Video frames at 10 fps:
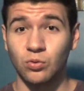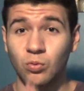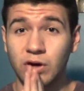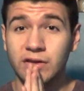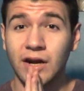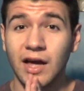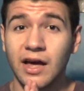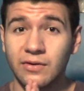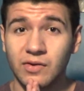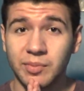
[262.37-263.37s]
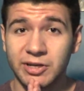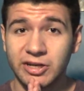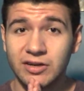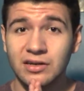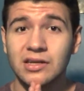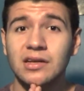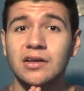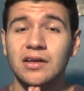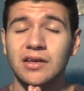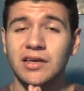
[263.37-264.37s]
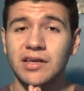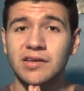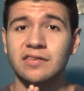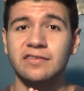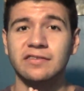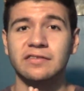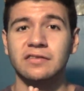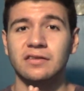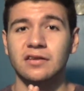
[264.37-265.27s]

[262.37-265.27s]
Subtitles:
one that I have up on here is